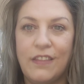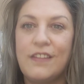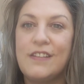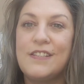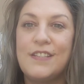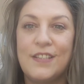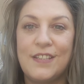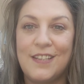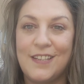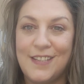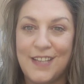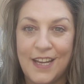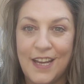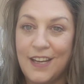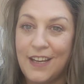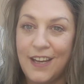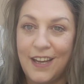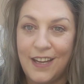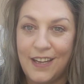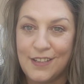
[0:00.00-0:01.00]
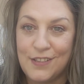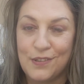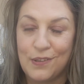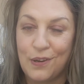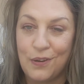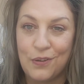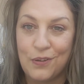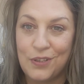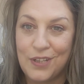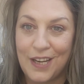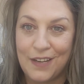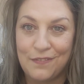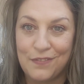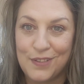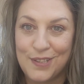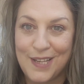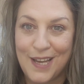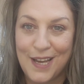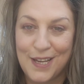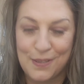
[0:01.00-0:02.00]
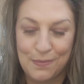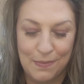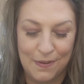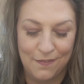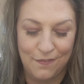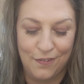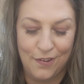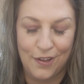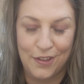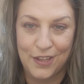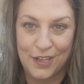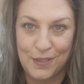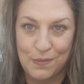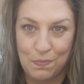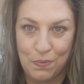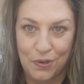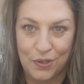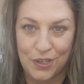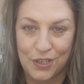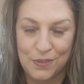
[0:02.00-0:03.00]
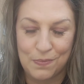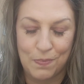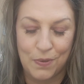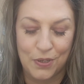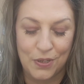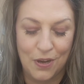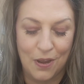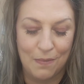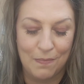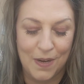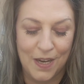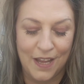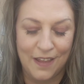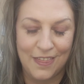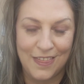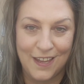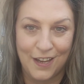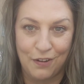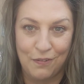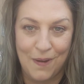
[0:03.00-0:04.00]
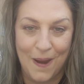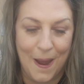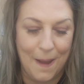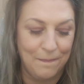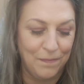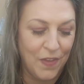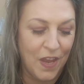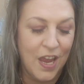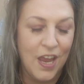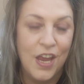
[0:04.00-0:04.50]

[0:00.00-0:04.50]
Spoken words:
this today is not a good advertisement for these products, but normally they're great.